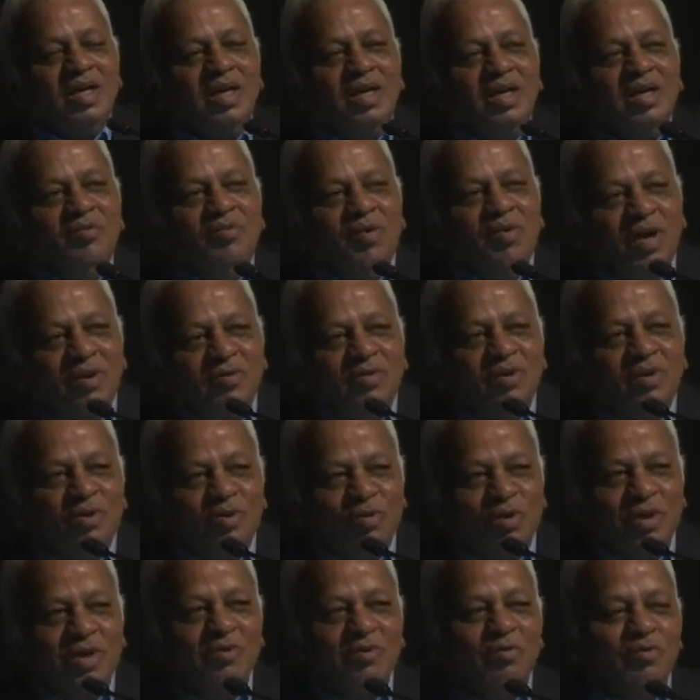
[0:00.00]
If I were
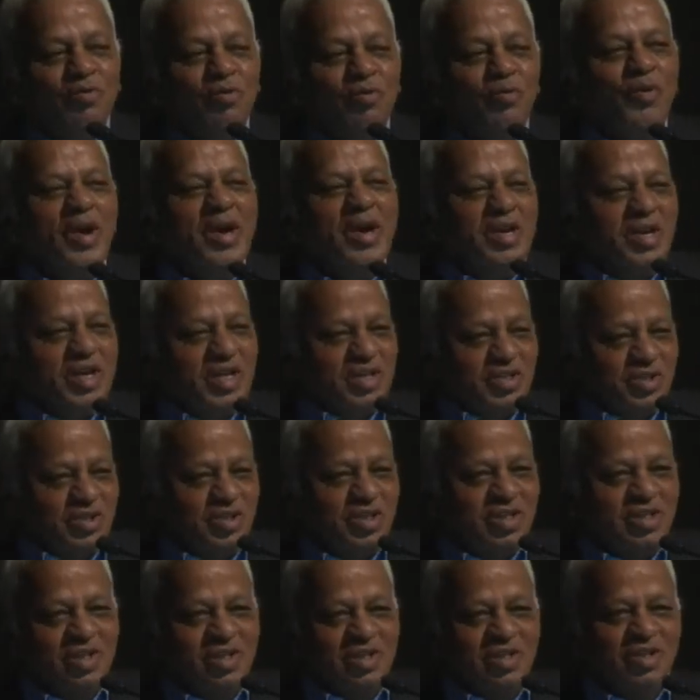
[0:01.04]
to give
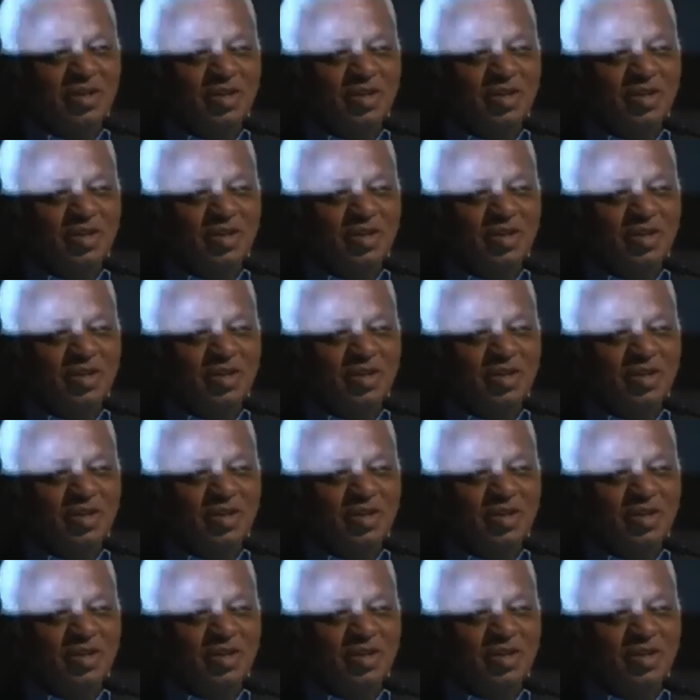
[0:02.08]
weightage